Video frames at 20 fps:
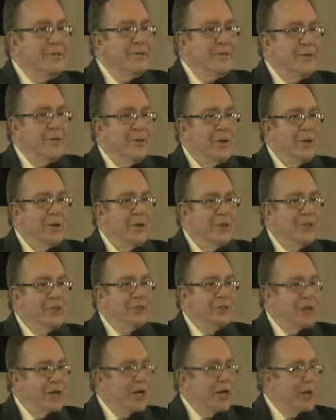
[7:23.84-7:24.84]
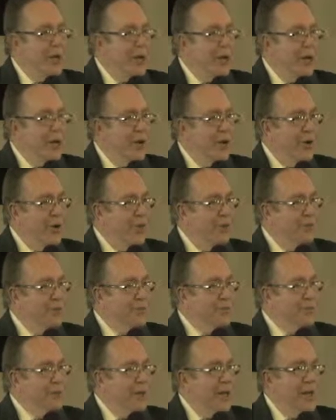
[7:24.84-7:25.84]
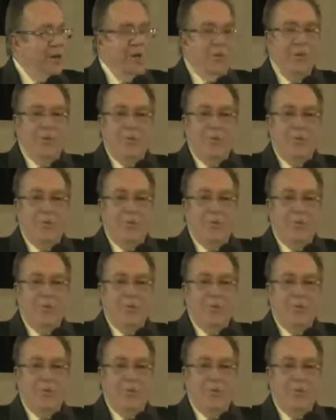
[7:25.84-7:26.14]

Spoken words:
Okay, and celebrated all over this planet.